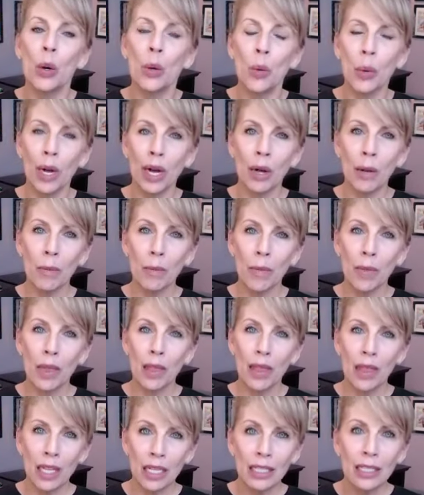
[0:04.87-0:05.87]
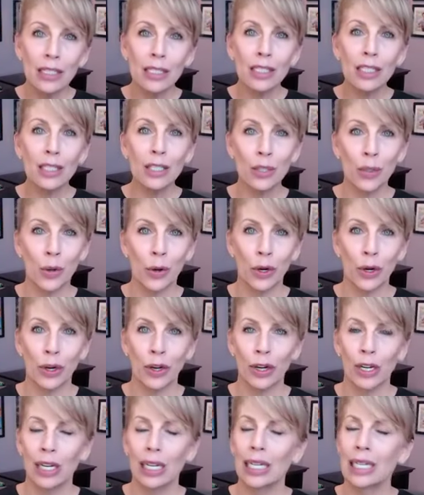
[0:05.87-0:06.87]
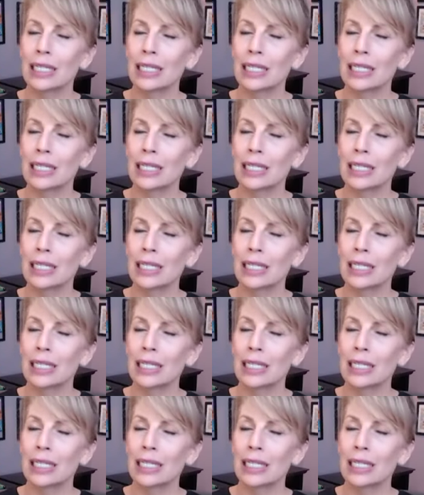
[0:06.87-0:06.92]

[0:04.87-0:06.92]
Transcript: Well, this disorder